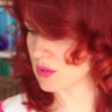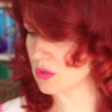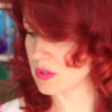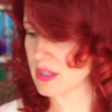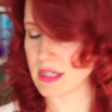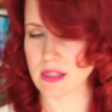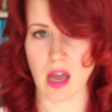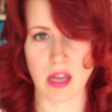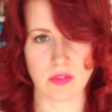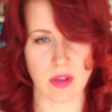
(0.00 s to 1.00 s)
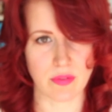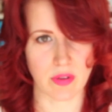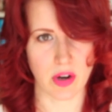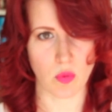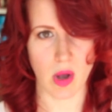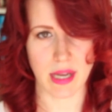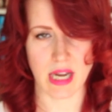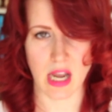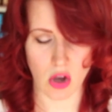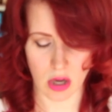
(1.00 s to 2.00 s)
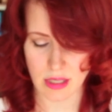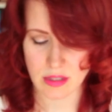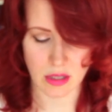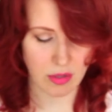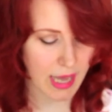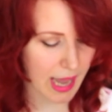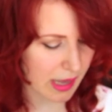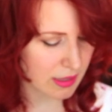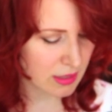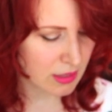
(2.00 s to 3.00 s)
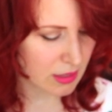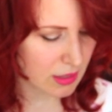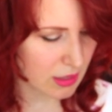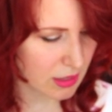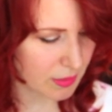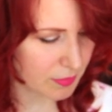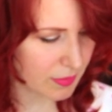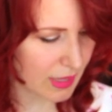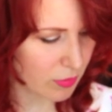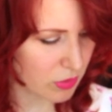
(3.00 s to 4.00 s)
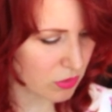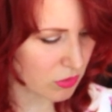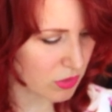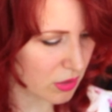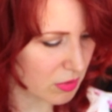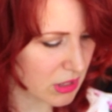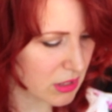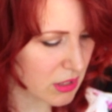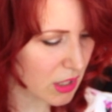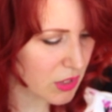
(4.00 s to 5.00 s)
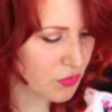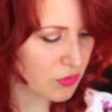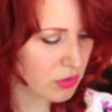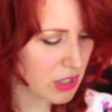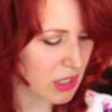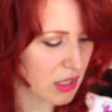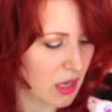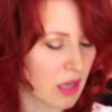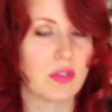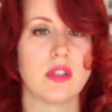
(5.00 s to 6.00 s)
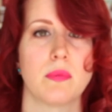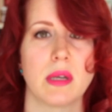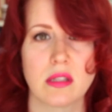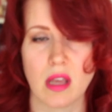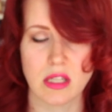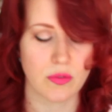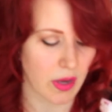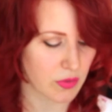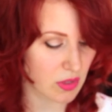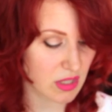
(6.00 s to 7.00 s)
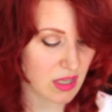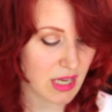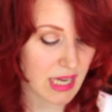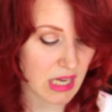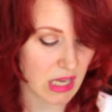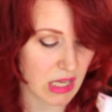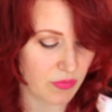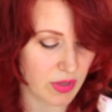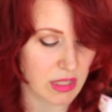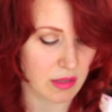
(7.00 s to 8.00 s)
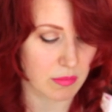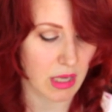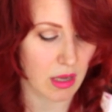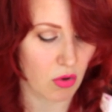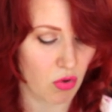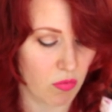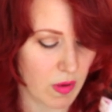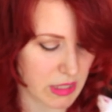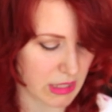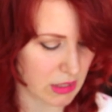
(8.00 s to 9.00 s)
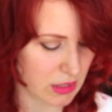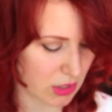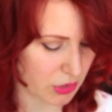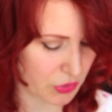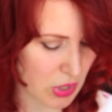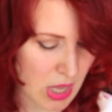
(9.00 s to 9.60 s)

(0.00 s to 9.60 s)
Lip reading: cool because it's kind of like very wide neck collar. So yeah, that one's awesome. It's a size 14 and a half, so it's a bust 35, so it's nearly fitting me already. So